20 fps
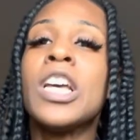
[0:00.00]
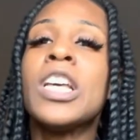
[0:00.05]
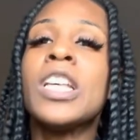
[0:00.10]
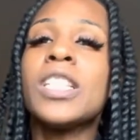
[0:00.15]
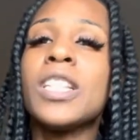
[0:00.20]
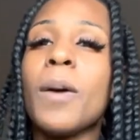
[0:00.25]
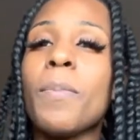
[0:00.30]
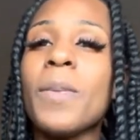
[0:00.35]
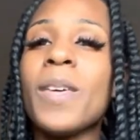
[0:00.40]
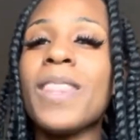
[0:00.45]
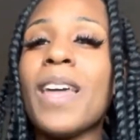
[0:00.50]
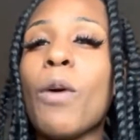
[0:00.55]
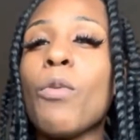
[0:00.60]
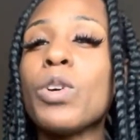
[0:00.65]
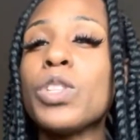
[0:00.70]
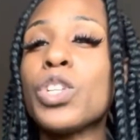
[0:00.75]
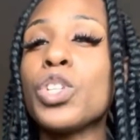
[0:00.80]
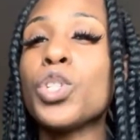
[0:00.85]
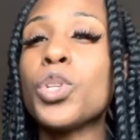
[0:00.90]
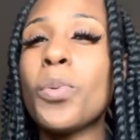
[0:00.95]
Something that
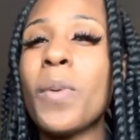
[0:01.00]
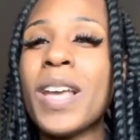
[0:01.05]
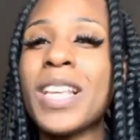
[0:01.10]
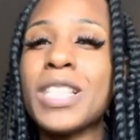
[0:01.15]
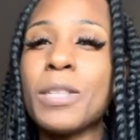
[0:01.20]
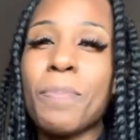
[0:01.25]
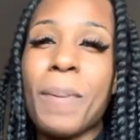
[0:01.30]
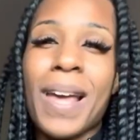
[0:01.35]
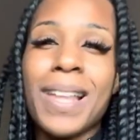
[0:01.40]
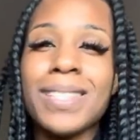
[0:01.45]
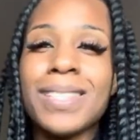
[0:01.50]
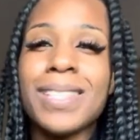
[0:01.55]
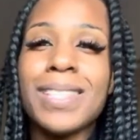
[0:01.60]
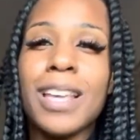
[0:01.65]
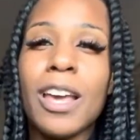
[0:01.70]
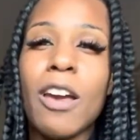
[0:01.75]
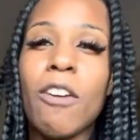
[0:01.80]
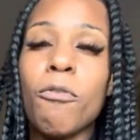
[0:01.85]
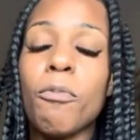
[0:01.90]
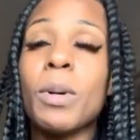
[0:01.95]
wasn't too
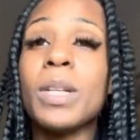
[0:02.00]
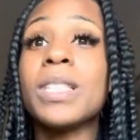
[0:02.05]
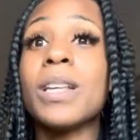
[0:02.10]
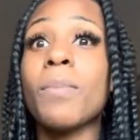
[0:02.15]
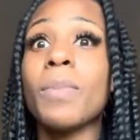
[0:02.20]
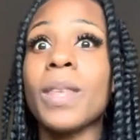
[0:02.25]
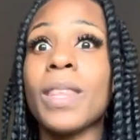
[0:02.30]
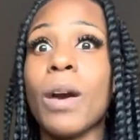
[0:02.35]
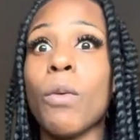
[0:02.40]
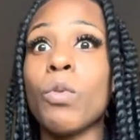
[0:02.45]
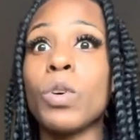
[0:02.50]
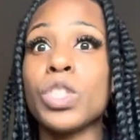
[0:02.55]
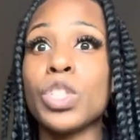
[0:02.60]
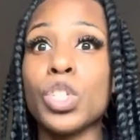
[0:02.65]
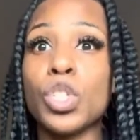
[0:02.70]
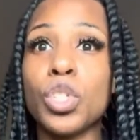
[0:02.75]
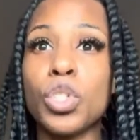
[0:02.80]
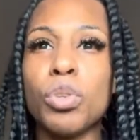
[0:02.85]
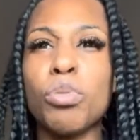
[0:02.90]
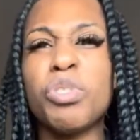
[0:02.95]
expensive, but something that
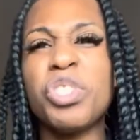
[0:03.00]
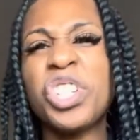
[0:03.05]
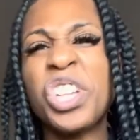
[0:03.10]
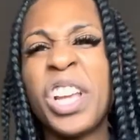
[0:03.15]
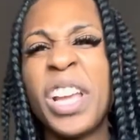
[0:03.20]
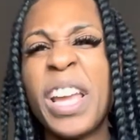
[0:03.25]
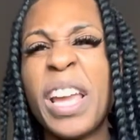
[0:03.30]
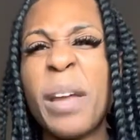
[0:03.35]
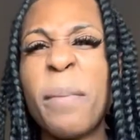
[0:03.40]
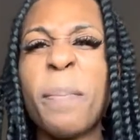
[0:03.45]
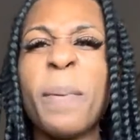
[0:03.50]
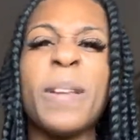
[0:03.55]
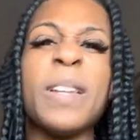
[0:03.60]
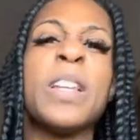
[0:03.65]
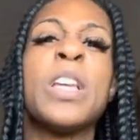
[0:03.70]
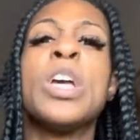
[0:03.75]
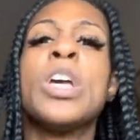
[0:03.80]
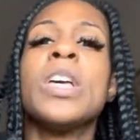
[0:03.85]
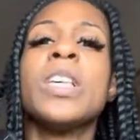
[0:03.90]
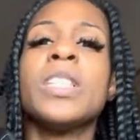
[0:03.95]
wasn't too cheap
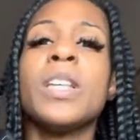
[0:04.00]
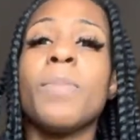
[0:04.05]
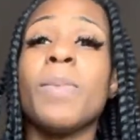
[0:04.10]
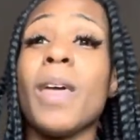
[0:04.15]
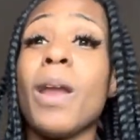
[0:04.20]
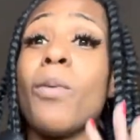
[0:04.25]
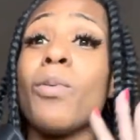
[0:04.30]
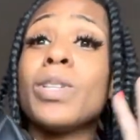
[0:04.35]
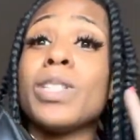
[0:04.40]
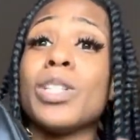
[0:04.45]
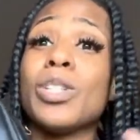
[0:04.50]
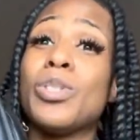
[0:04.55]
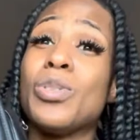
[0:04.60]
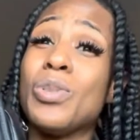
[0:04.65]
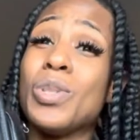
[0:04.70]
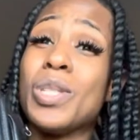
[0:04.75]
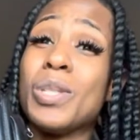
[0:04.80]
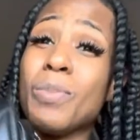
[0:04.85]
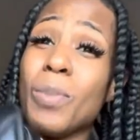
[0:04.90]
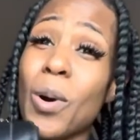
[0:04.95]
and something that wasn't too
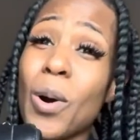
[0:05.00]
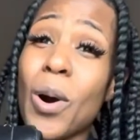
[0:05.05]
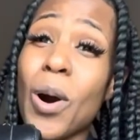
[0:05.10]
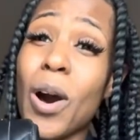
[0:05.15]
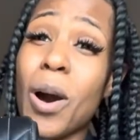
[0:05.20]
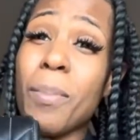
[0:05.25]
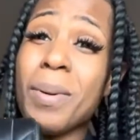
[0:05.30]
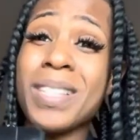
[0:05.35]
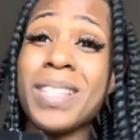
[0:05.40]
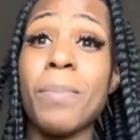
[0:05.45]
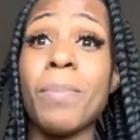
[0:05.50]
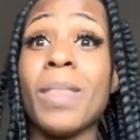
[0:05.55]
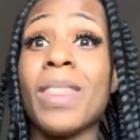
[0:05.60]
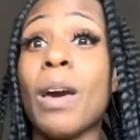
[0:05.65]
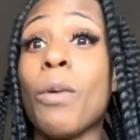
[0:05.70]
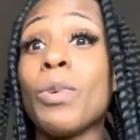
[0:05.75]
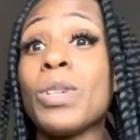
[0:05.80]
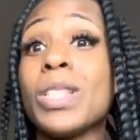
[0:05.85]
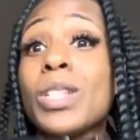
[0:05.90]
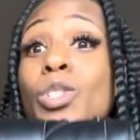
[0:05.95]
small, but something
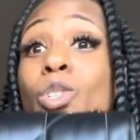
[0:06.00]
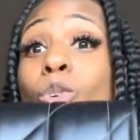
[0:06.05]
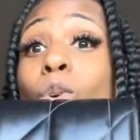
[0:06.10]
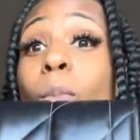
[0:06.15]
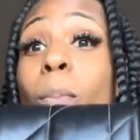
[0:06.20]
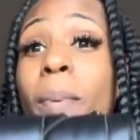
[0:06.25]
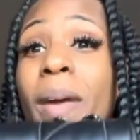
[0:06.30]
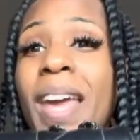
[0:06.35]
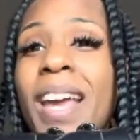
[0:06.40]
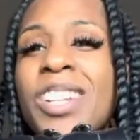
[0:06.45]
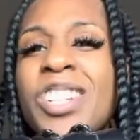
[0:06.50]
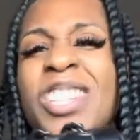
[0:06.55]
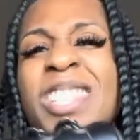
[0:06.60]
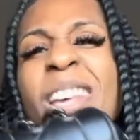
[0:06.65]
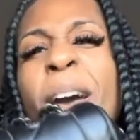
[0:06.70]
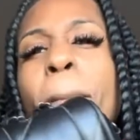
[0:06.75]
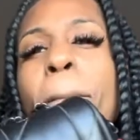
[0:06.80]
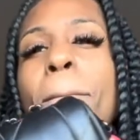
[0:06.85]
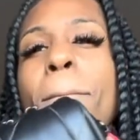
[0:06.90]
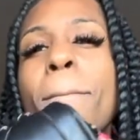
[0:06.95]
that wasn't too big. Just
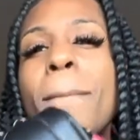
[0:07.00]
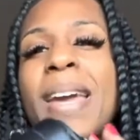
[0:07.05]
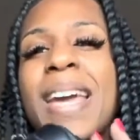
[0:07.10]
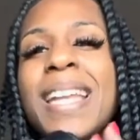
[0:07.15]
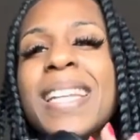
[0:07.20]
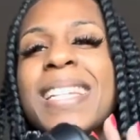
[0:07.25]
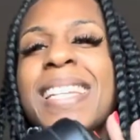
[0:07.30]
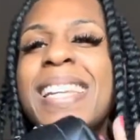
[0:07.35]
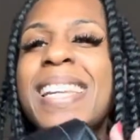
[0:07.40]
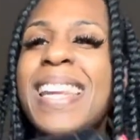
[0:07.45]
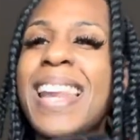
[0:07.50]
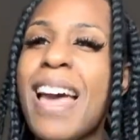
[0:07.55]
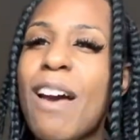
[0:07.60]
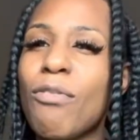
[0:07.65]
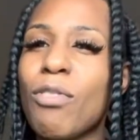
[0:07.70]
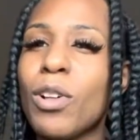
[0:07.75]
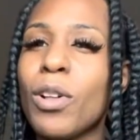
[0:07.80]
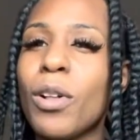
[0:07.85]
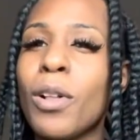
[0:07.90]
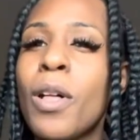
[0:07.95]
a
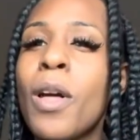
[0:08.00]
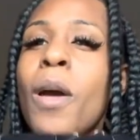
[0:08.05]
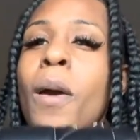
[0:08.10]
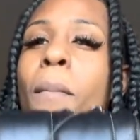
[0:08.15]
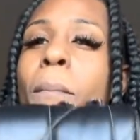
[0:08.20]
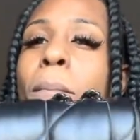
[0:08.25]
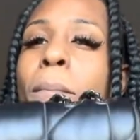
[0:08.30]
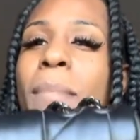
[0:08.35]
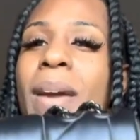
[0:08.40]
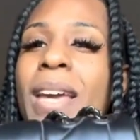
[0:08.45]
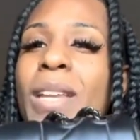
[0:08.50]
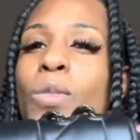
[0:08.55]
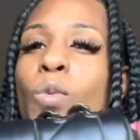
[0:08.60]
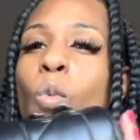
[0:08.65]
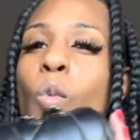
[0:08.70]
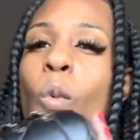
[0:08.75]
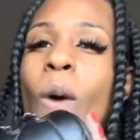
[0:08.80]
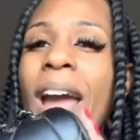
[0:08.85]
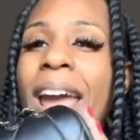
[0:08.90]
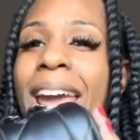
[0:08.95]
mid-level,
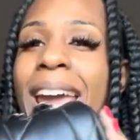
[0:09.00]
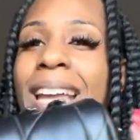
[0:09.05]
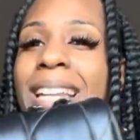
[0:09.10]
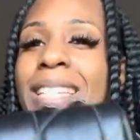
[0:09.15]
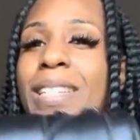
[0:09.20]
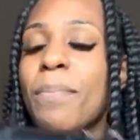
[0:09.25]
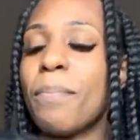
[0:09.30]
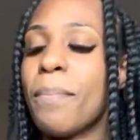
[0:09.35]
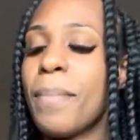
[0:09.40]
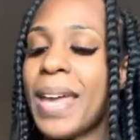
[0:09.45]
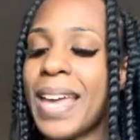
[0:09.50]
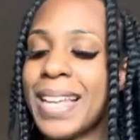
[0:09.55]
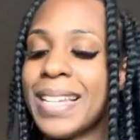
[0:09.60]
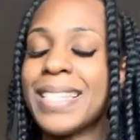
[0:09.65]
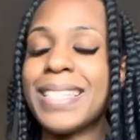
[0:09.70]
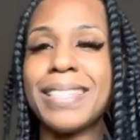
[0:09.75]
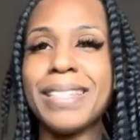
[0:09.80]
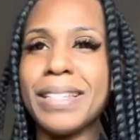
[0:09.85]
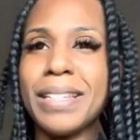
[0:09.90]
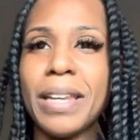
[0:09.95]
mid-weight,
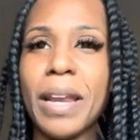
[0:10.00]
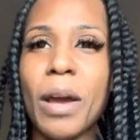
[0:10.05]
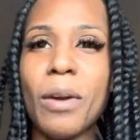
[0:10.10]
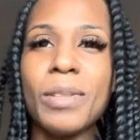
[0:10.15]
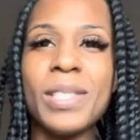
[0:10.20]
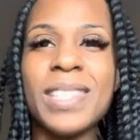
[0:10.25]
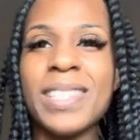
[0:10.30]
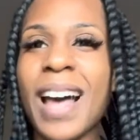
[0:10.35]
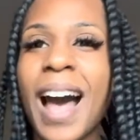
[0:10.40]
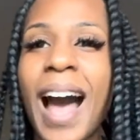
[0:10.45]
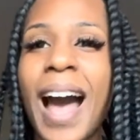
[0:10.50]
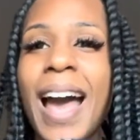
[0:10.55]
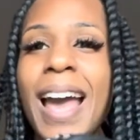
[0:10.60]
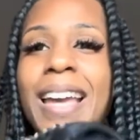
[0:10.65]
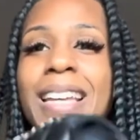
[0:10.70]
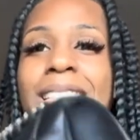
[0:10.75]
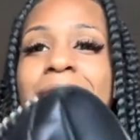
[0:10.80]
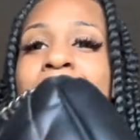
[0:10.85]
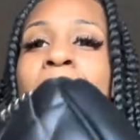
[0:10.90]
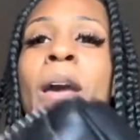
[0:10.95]
mid, you know,
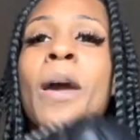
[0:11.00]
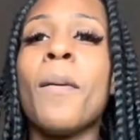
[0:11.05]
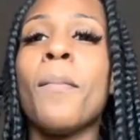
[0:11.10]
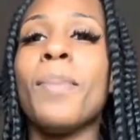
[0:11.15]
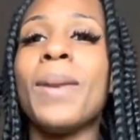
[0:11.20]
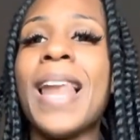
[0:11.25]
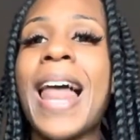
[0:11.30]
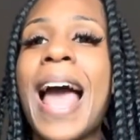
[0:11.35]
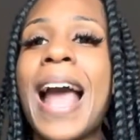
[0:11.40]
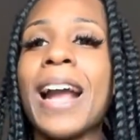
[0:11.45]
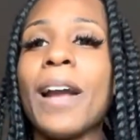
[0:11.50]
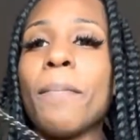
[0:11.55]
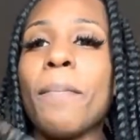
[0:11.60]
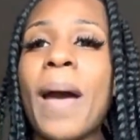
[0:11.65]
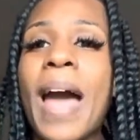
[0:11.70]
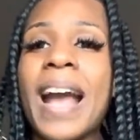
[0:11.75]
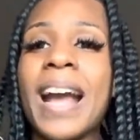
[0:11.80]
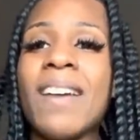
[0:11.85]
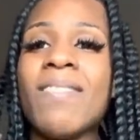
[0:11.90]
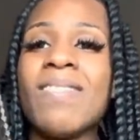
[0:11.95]
size black
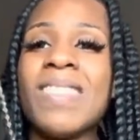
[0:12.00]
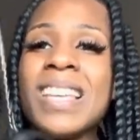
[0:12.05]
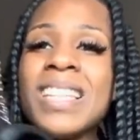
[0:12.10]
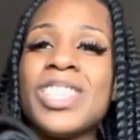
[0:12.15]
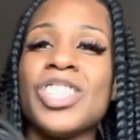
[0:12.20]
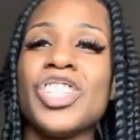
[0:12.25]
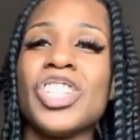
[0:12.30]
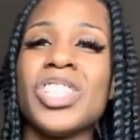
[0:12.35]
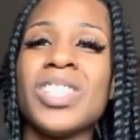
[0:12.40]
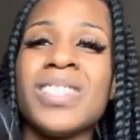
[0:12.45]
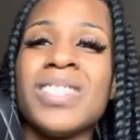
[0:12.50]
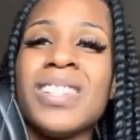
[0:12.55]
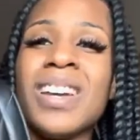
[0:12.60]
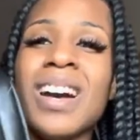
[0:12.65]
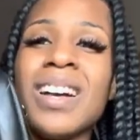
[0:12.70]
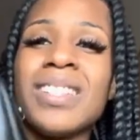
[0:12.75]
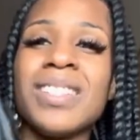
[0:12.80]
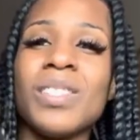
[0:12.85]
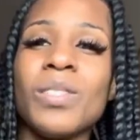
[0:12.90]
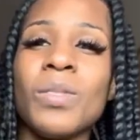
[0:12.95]
bag. And this just
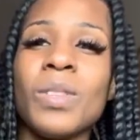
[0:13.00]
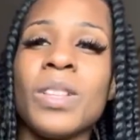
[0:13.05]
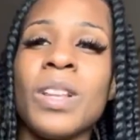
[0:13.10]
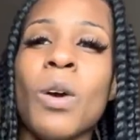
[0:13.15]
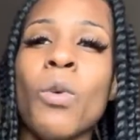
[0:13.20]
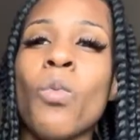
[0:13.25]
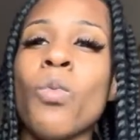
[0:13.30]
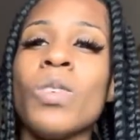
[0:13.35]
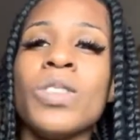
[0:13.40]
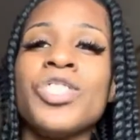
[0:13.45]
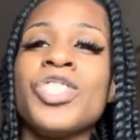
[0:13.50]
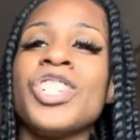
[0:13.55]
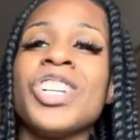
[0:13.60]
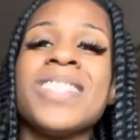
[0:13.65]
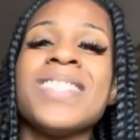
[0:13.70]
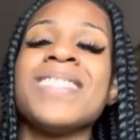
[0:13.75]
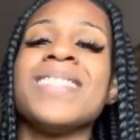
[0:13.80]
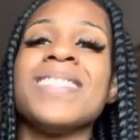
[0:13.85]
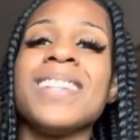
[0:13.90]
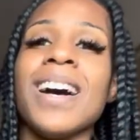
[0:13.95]
does,
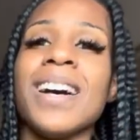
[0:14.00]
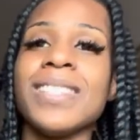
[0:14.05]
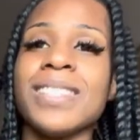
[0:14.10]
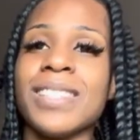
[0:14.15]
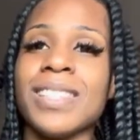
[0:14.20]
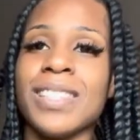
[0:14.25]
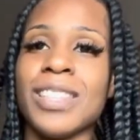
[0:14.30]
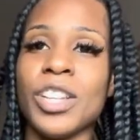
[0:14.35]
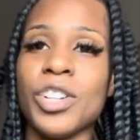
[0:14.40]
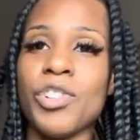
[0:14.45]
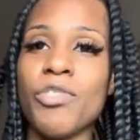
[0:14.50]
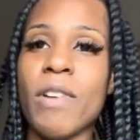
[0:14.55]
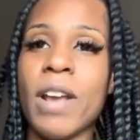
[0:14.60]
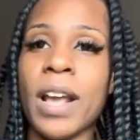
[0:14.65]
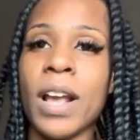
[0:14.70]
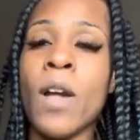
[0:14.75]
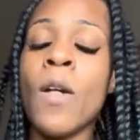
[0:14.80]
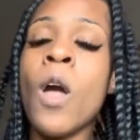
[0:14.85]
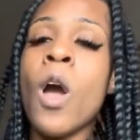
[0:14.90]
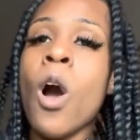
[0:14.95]
just does the
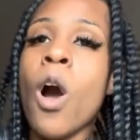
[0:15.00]
trick.